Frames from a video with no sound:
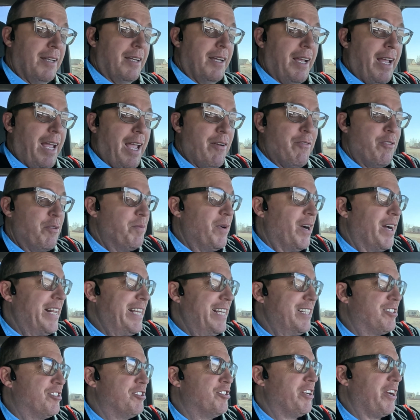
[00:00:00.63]
Hey
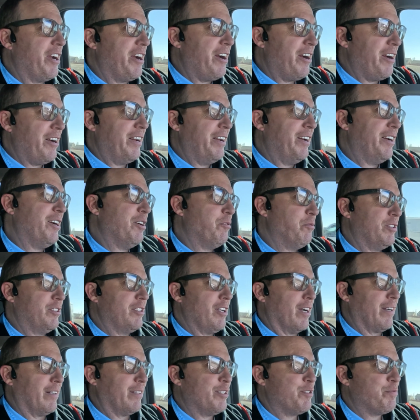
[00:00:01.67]
everybody, it's Jared here with
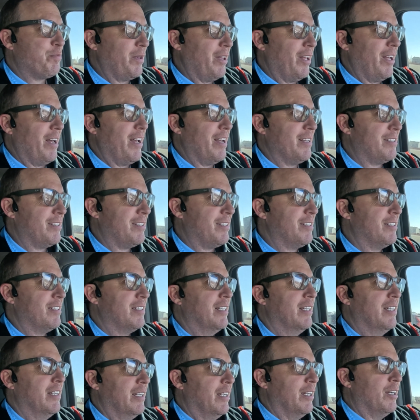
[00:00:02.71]
Ductless Plus.
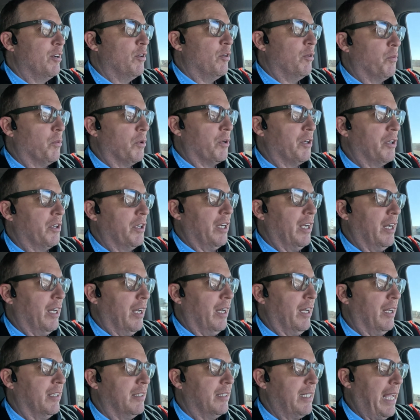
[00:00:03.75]

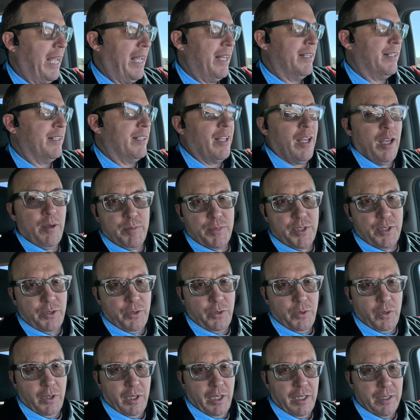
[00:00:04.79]
We're heading up
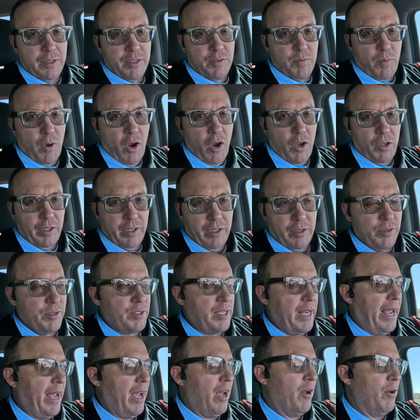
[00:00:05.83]
to a small little
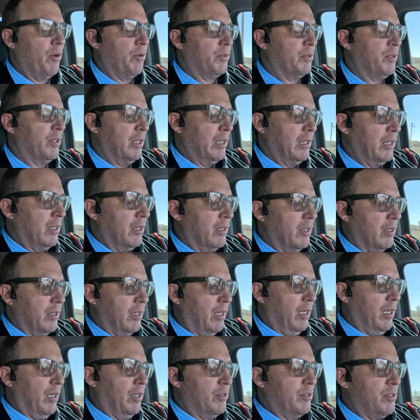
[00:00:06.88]
town
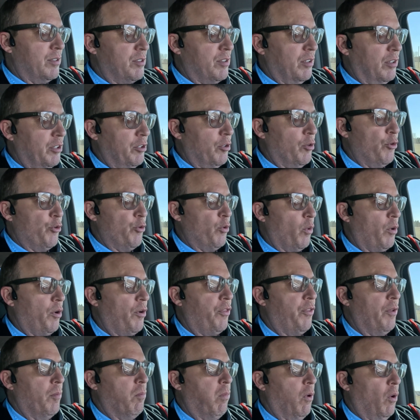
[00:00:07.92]
just a little
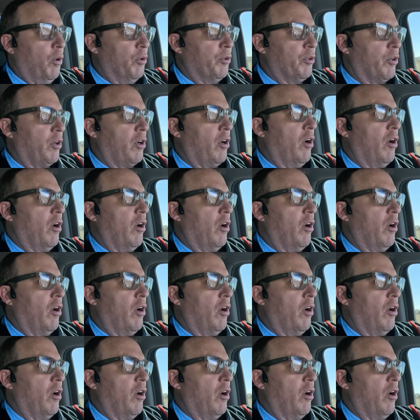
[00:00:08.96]
north of Boulder,